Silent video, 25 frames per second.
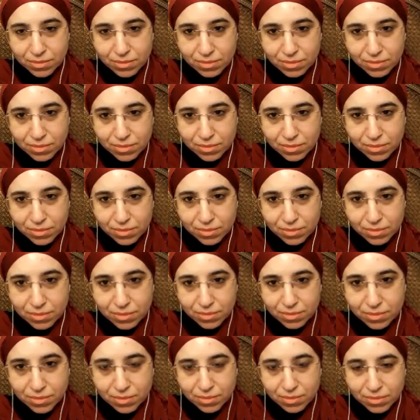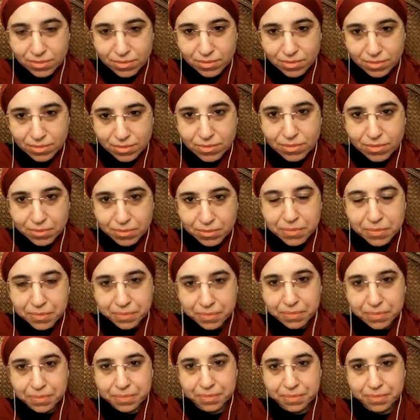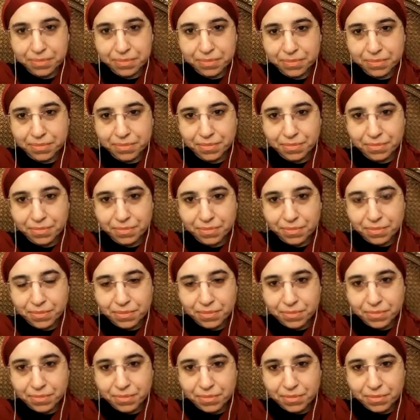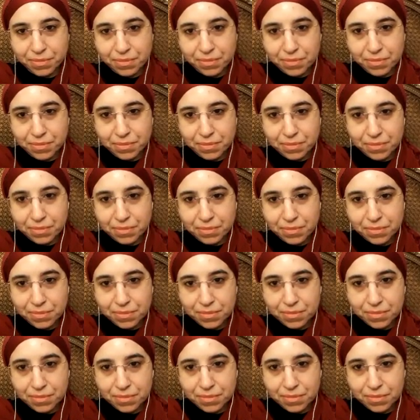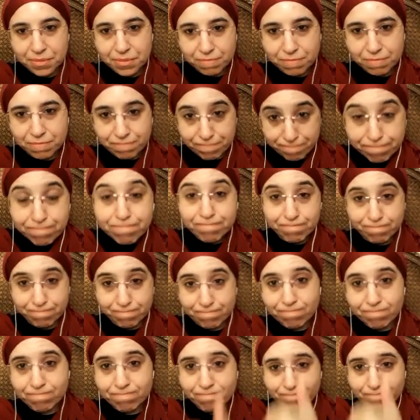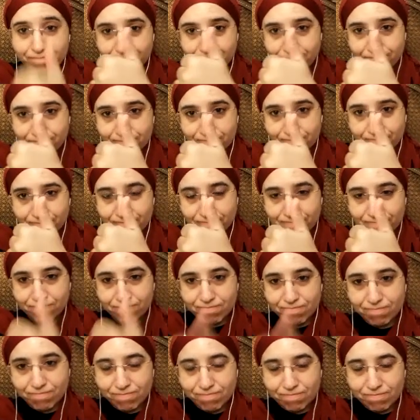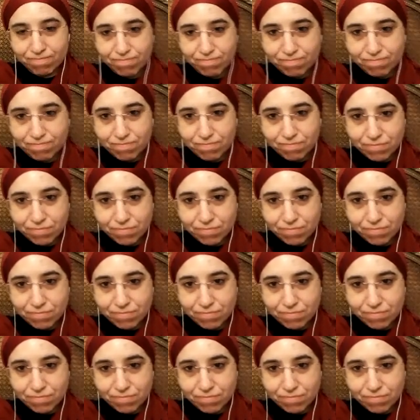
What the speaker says: [no speech]